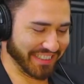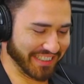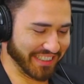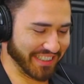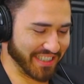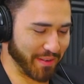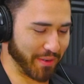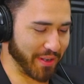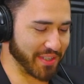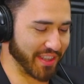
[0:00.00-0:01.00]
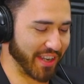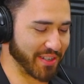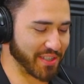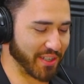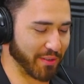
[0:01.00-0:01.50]
Mm-hmm. zip codes
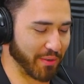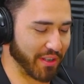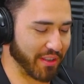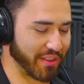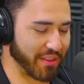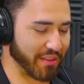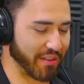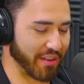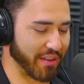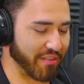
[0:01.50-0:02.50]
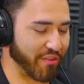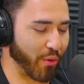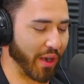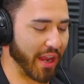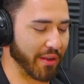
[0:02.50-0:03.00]
they start with uh,
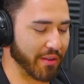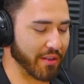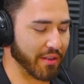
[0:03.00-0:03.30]
four eight.